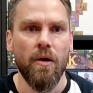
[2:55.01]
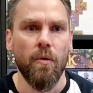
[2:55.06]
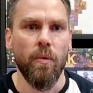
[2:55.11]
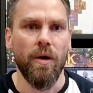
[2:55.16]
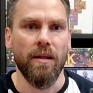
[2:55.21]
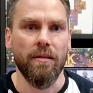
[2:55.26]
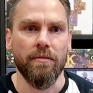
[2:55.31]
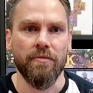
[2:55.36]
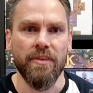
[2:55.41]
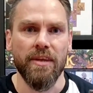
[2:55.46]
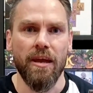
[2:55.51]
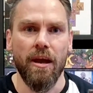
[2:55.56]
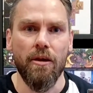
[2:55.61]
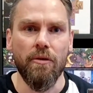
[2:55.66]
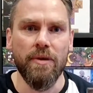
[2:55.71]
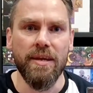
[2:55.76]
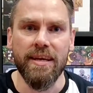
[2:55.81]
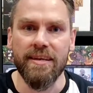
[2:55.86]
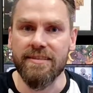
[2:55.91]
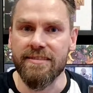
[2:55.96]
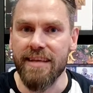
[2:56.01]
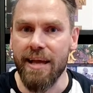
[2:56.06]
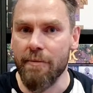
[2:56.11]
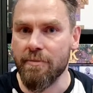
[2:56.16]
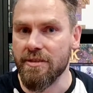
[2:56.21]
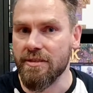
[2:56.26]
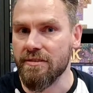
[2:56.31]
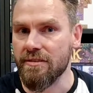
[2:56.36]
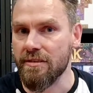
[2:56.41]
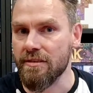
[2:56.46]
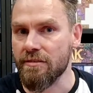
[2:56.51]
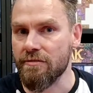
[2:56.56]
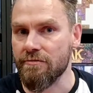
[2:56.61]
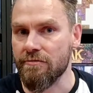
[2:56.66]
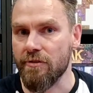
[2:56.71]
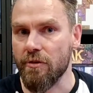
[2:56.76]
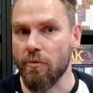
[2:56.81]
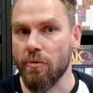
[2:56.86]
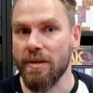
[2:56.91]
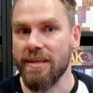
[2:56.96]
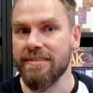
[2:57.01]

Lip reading: Well, the only exception to this rule